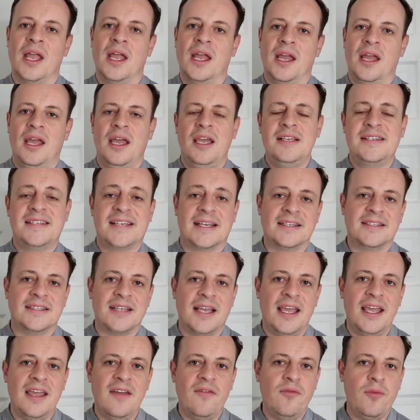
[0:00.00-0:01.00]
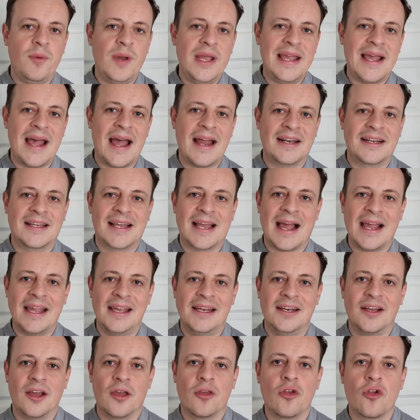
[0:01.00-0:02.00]
He says, if we had
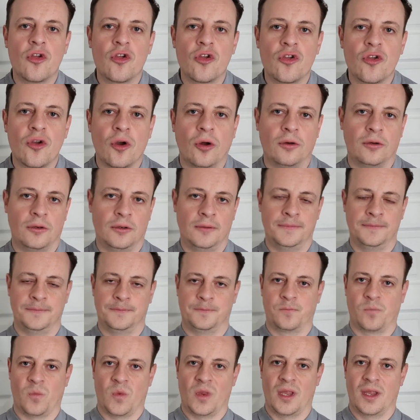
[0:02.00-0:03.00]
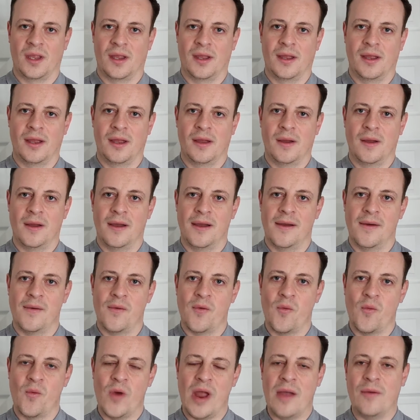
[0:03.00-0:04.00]
Kane and Son,
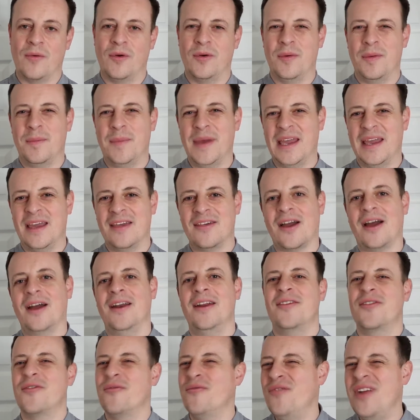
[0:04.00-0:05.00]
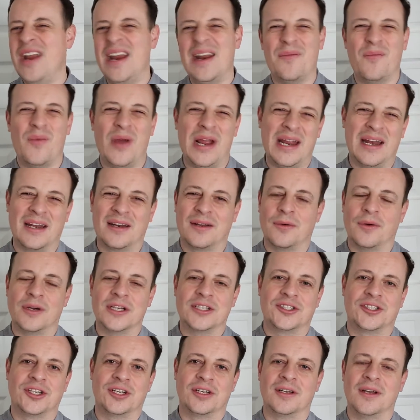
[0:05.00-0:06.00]
where would we be? It's a really weird
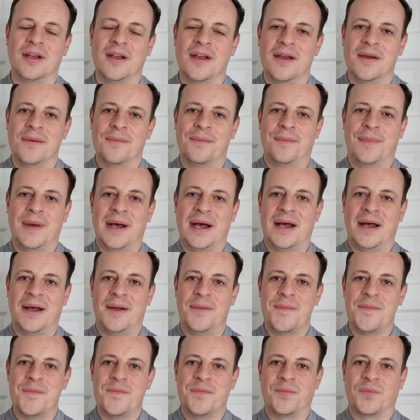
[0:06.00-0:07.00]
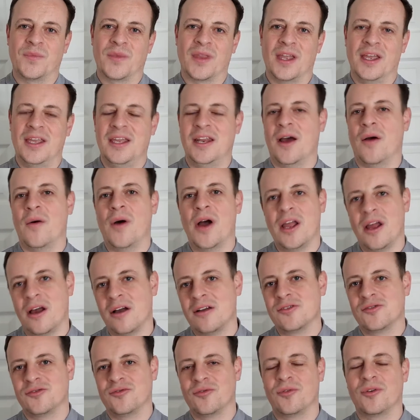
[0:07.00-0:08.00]
question, but you know, I
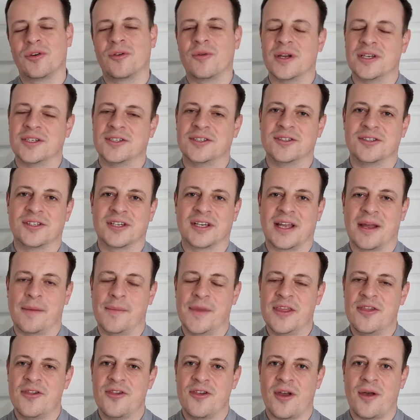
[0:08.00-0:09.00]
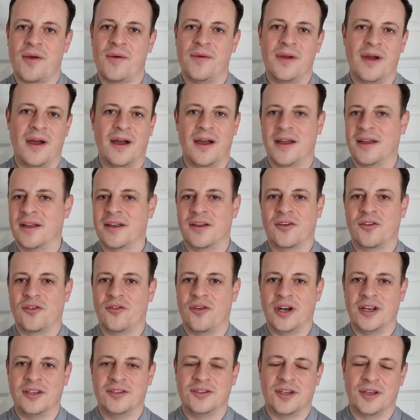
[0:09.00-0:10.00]
answer all the questions that come in, so
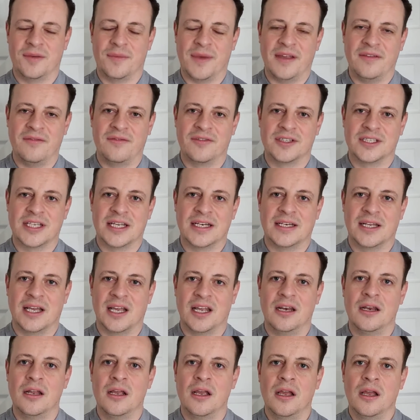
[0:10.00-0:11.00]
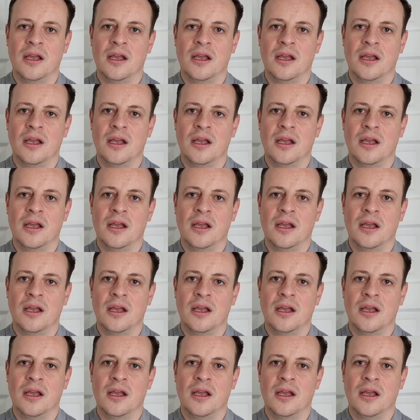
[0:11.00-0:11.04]
credit to you, mate, for sending it in.